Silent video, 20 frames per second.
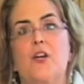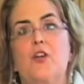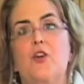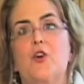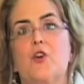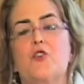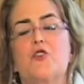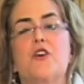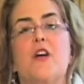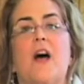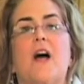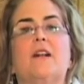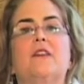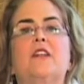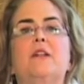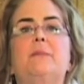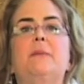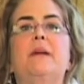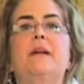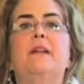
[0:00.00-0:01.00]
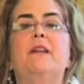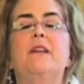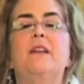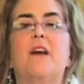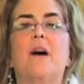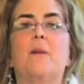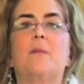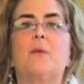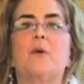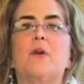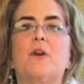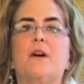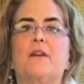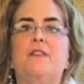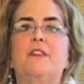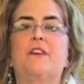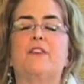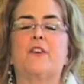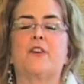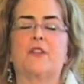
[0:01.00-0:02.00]
Your child could be a number
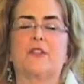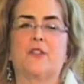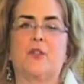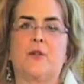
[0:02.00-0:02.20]
of different